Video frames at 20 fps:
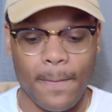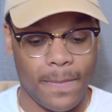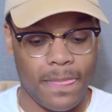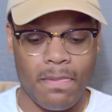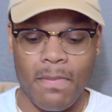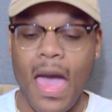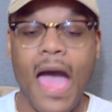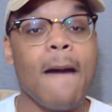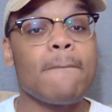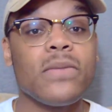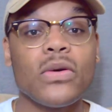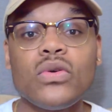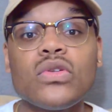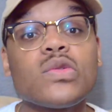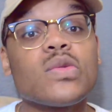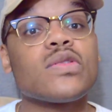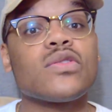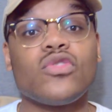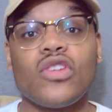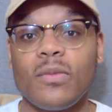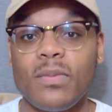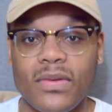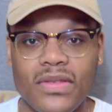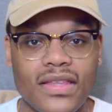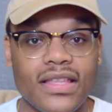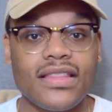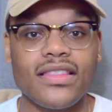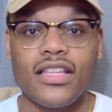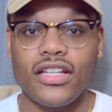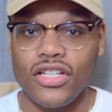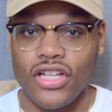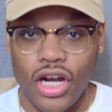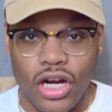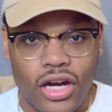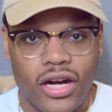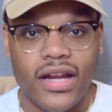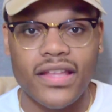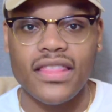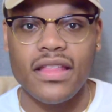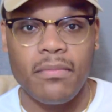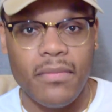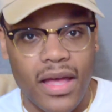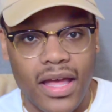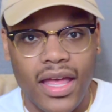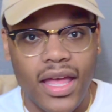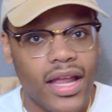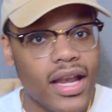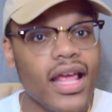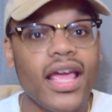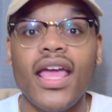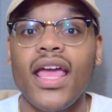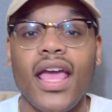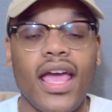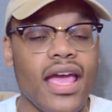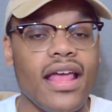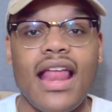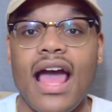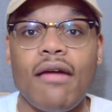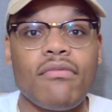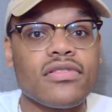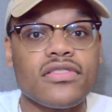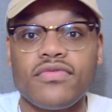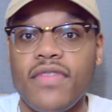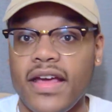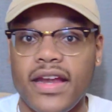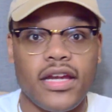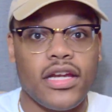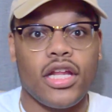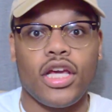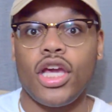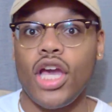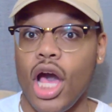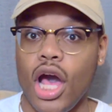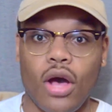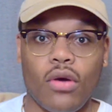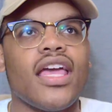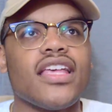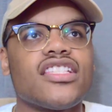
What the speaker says: my boots was gripping the dirt and the mud, and I was ready to go.